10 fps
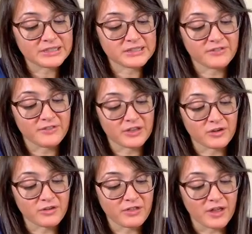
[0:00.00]
to fit
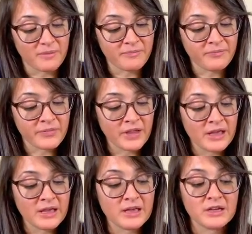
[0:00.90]
your thumb.
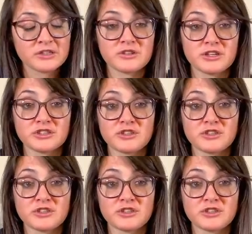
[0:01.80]
So there's